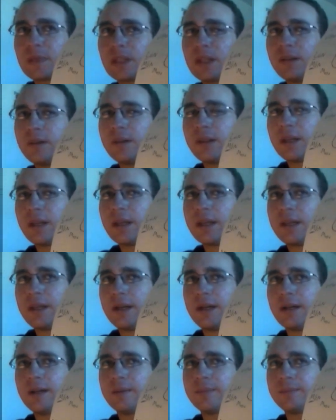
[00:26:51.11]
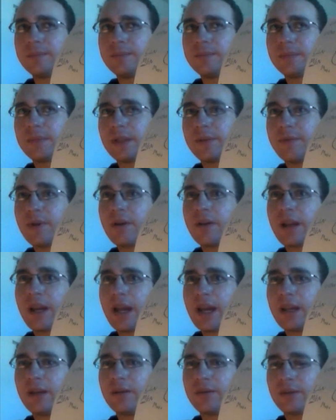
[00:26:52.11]
they're very
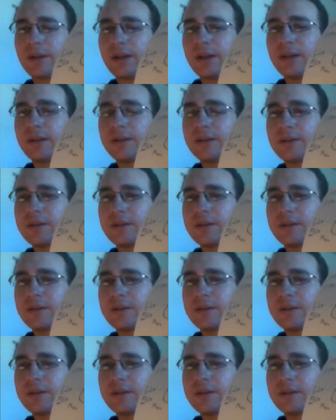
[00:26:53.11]
angry.